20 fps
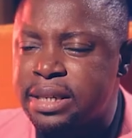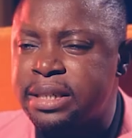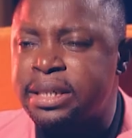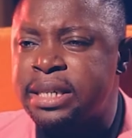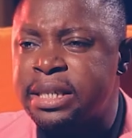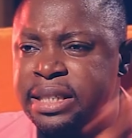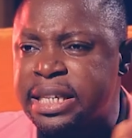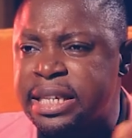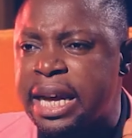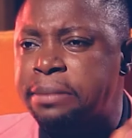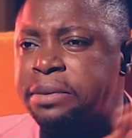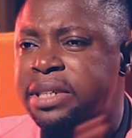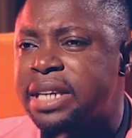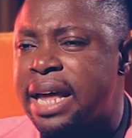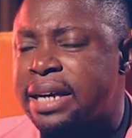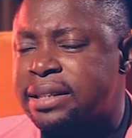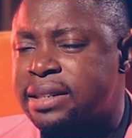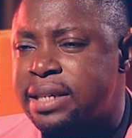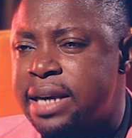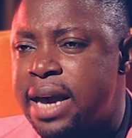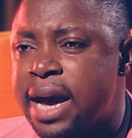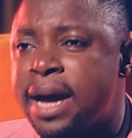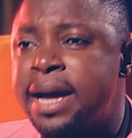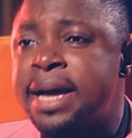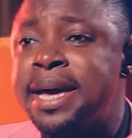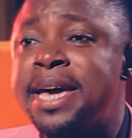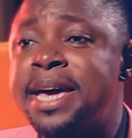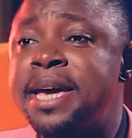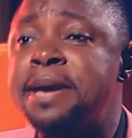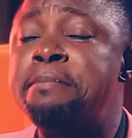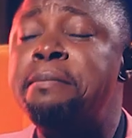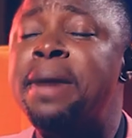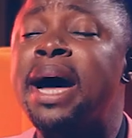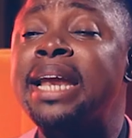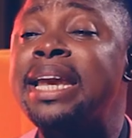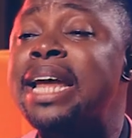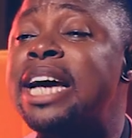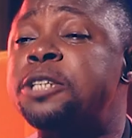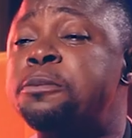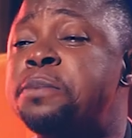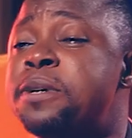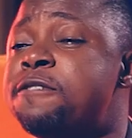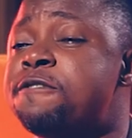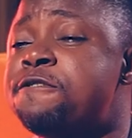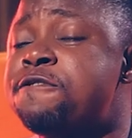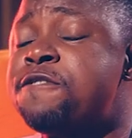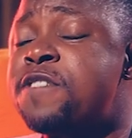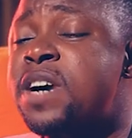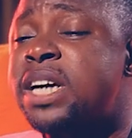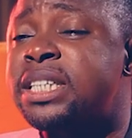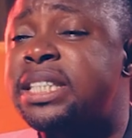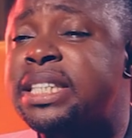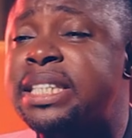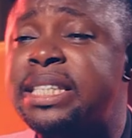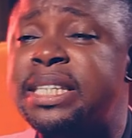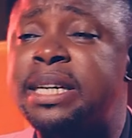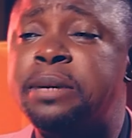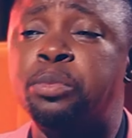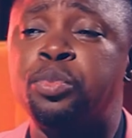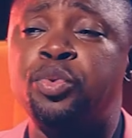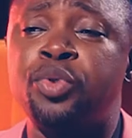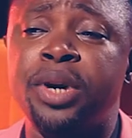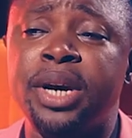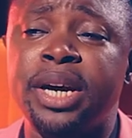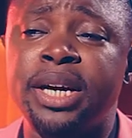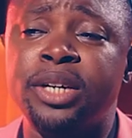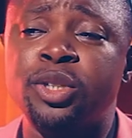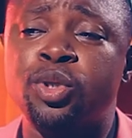These times last year, a man has been fasting and praying.